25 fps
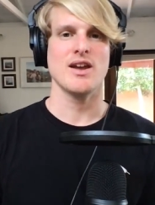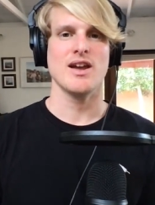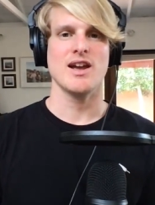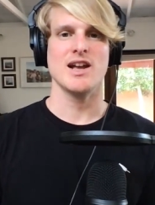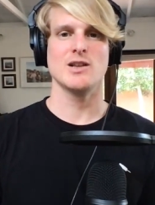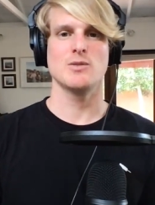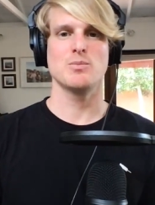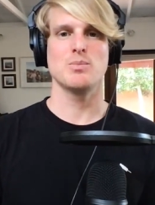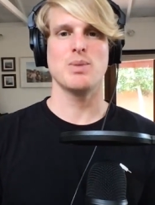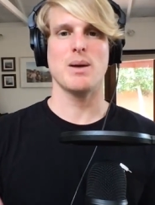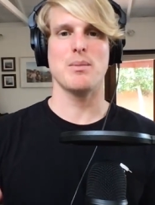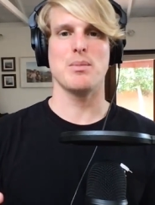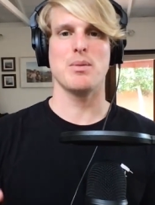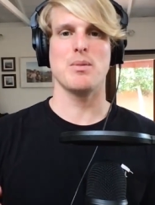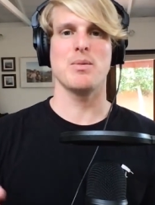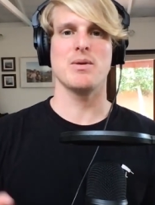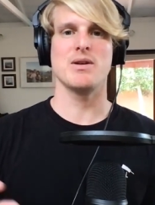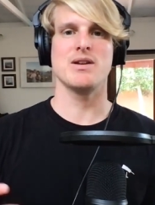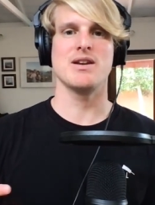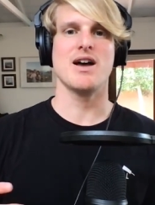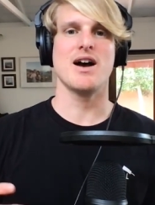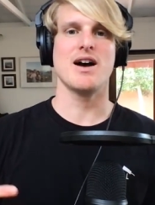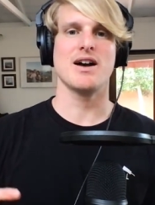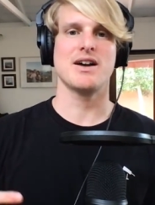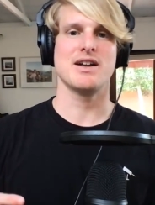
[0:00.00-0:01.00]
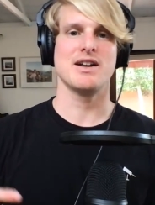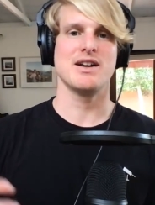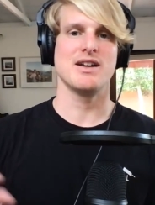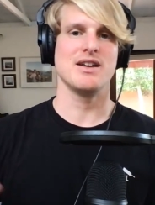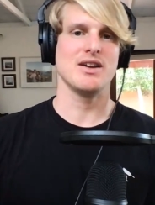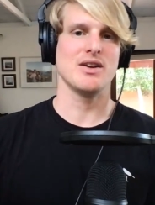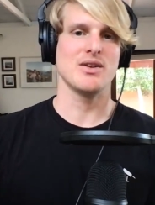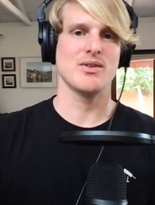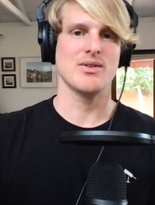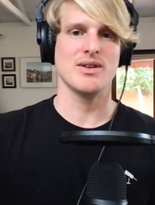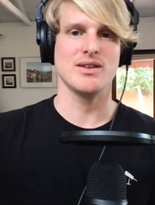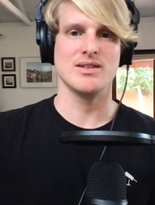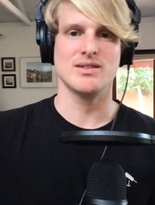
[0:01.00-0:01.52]
It's probably not going to
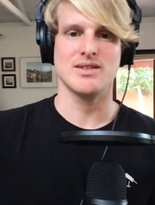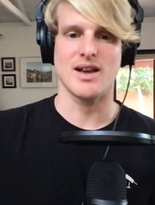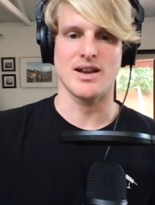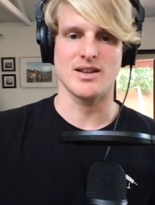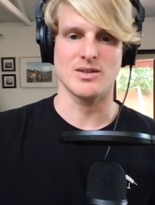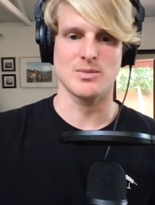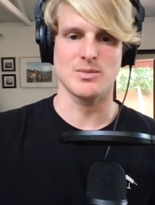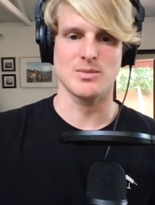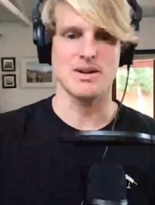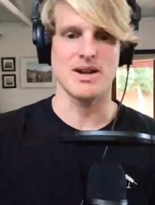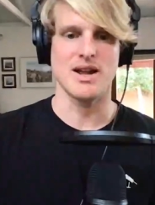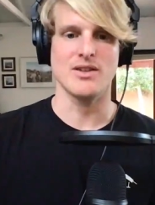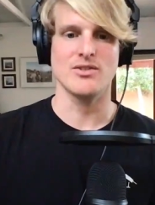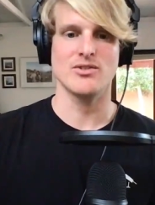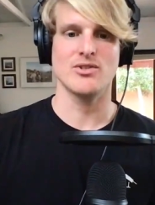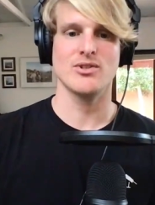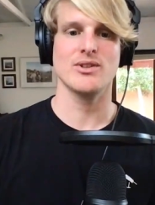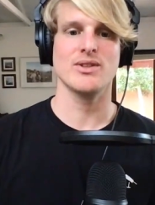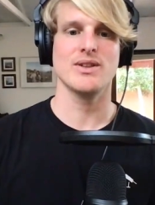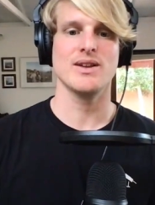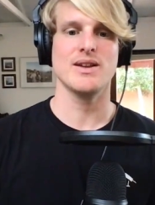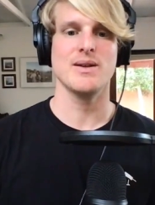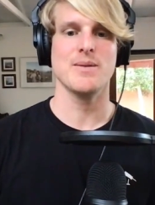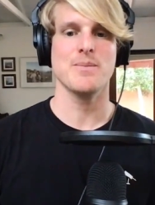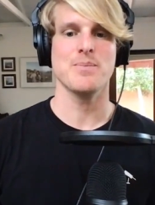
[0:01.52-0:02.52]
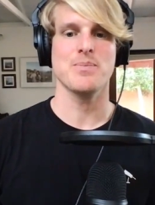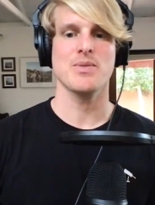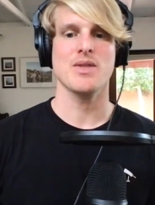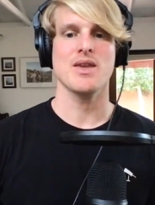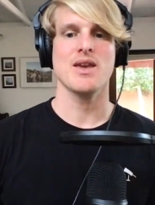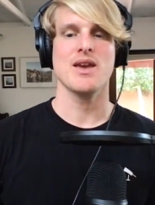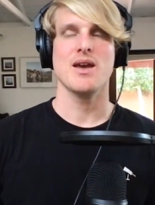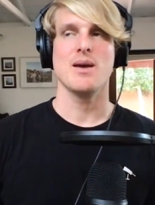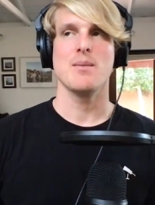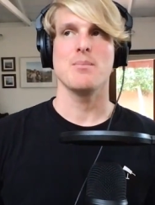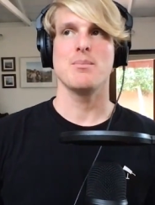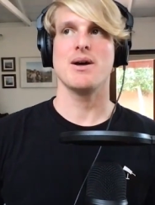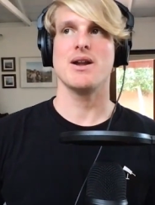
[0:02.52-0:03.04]
increase exponentially,
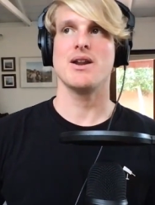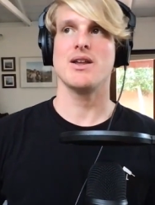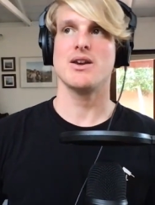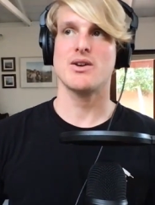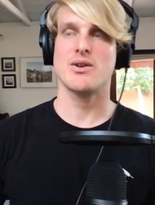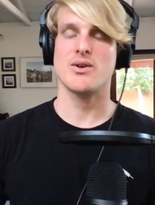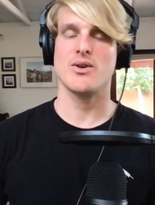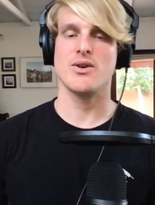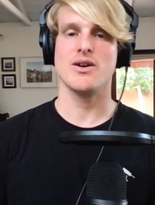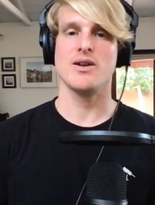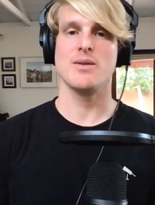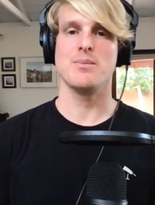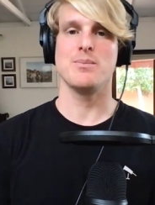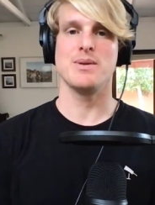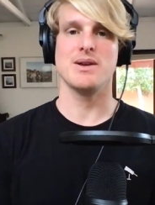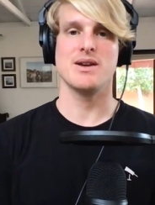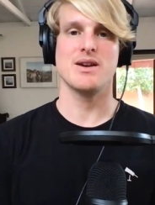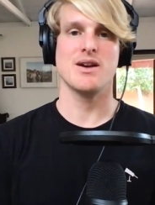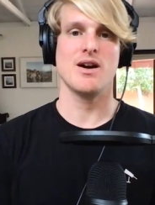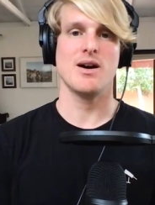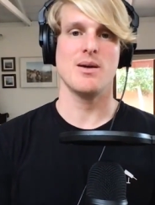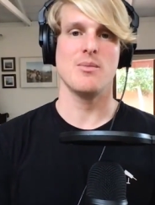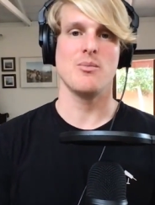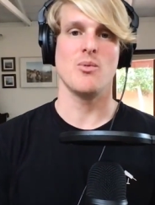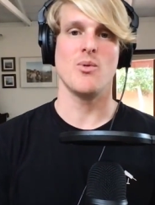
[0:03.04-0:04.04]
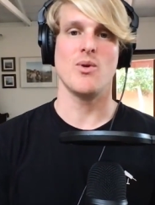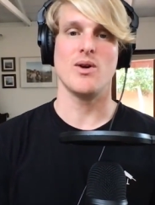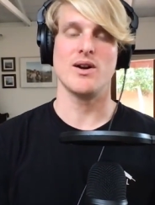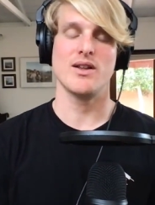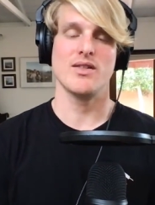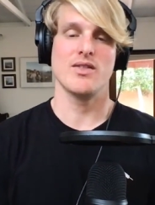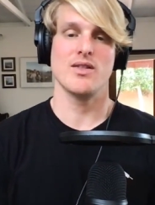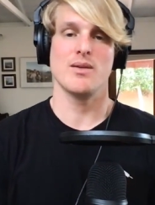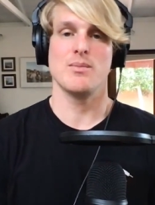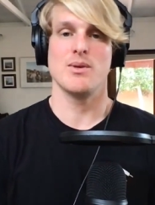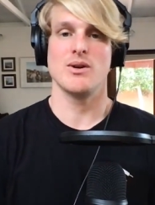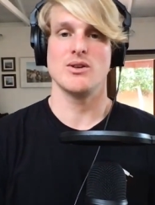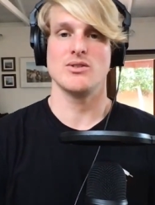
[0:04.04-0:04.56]
but it could become one
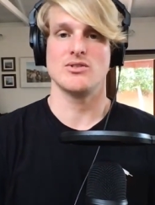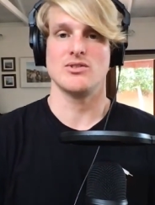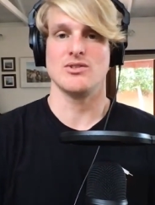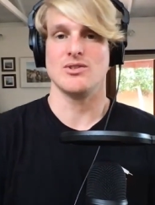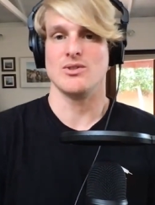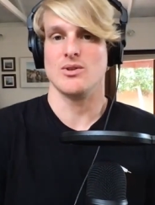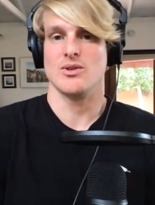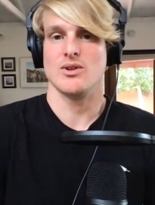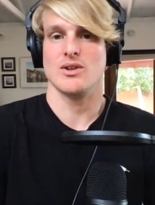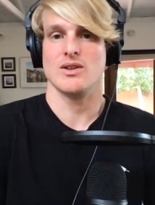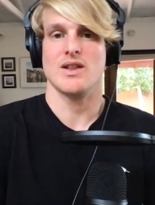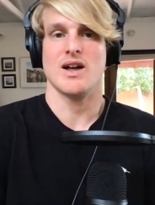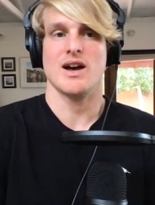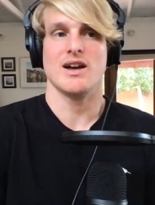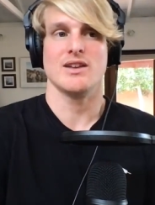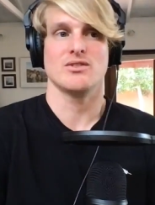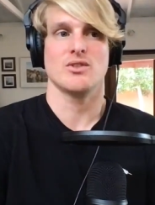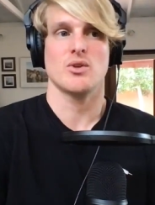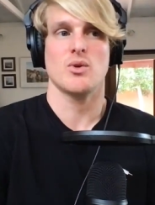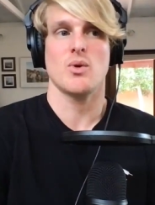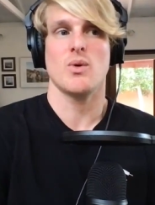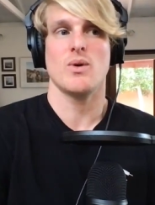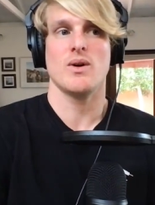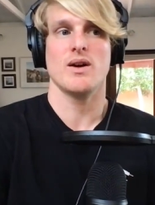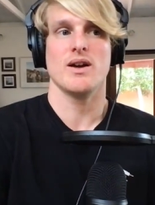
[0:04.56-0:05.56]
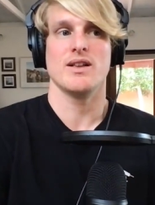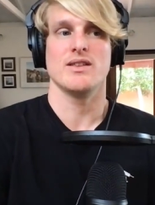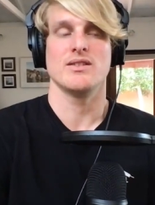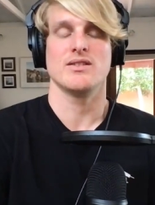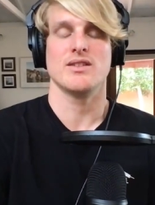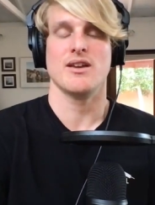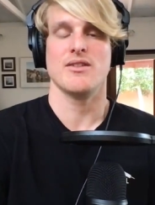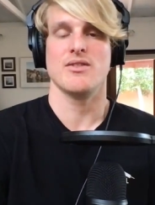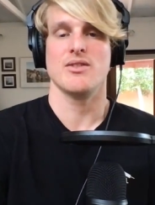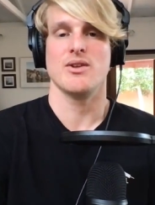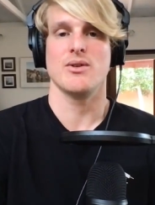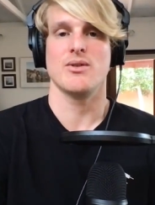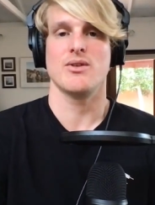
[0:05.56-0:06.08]
of the most utilized coins,
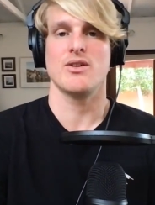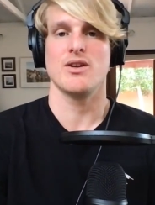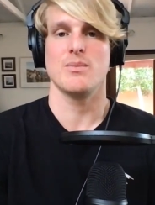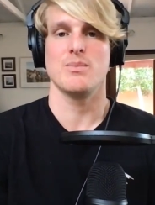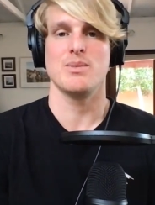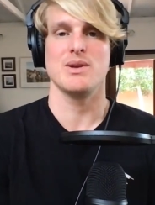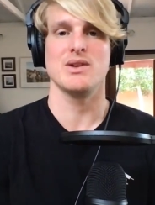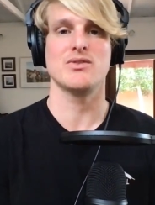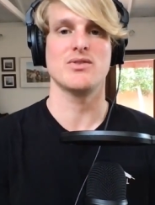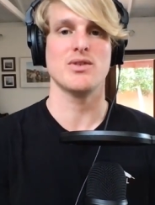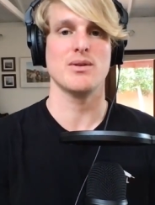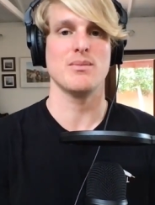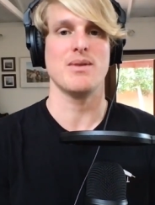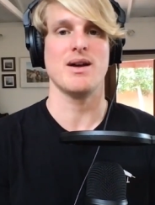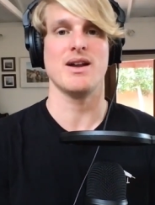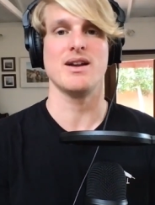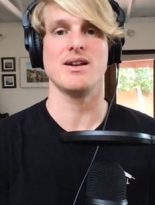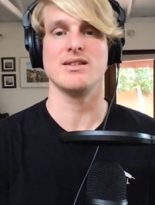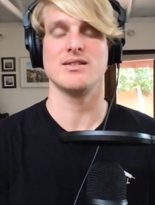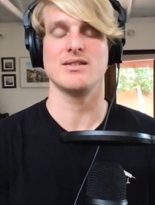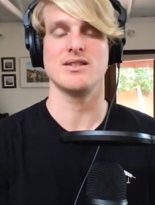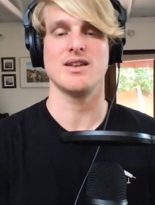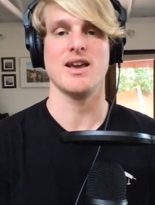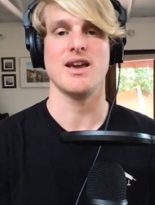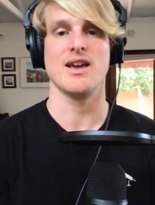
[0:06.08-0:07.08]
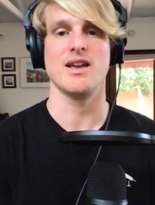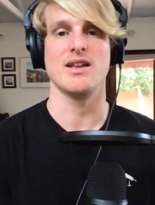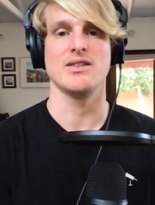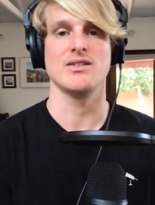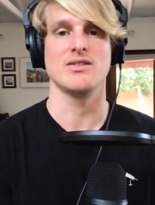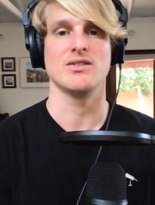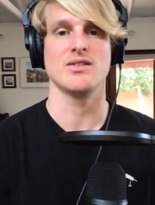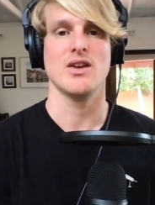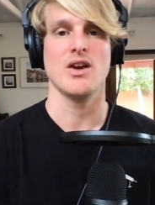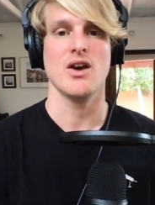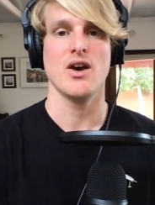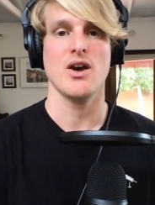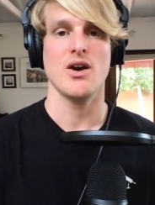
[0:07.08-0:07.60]
and there could be tremendous
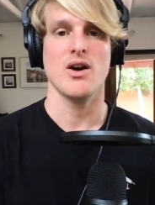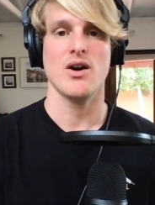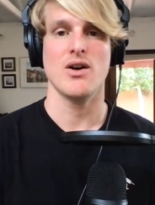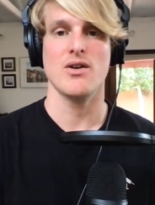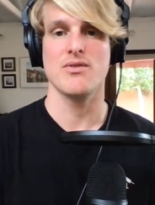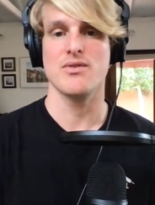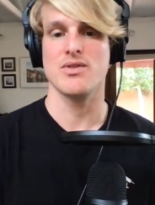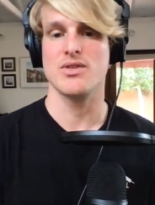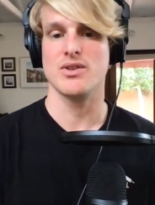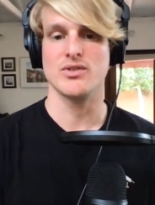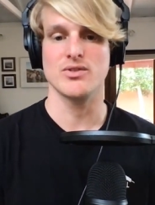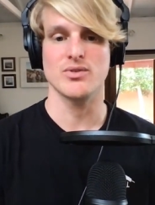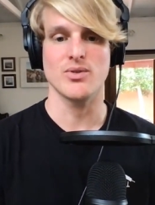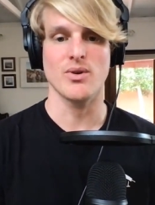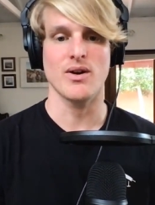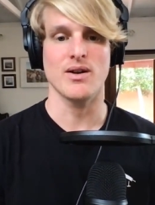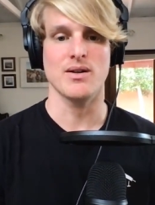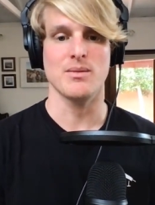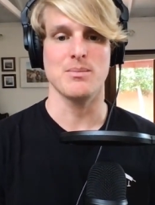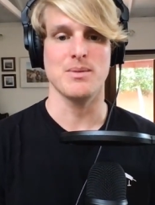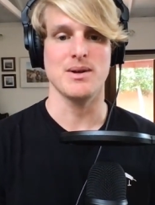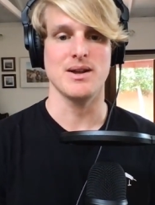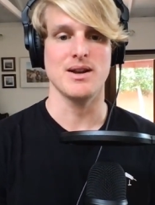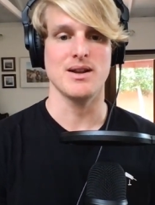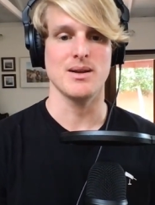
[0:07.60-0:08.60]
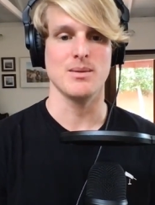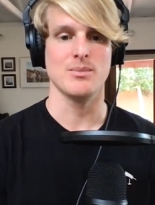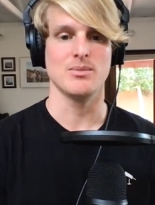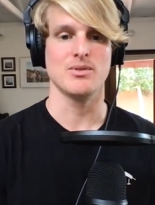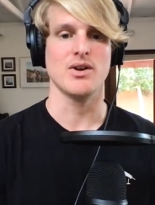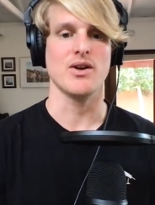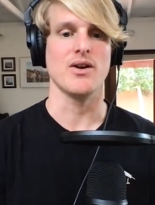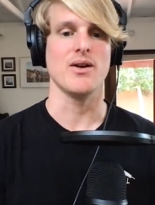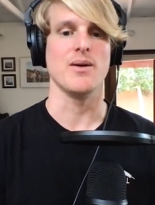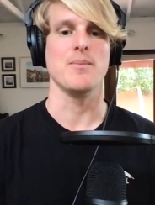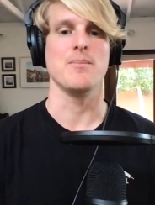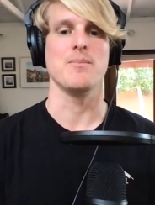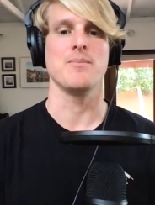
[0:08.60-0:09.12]
gains over the short and medium
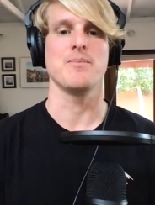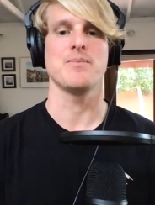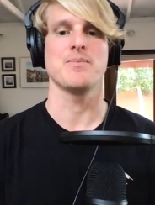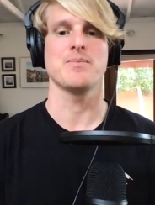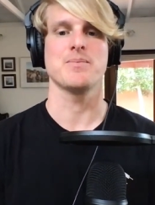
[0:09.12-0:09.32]
term.